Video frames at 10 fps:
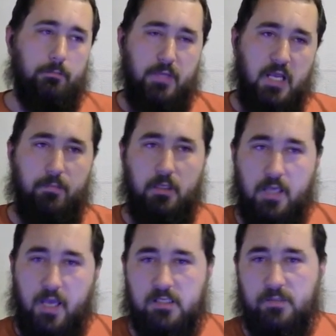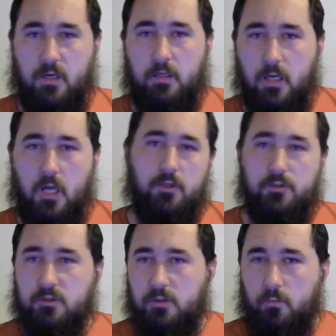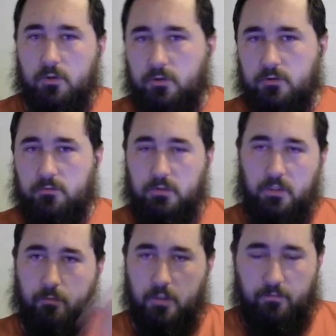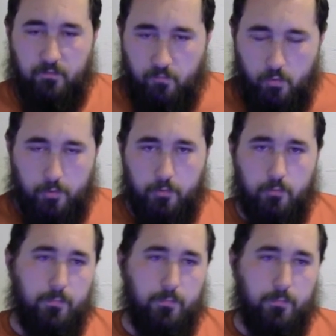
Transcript: pay me X amount of dollars and we'll get rid of it for you.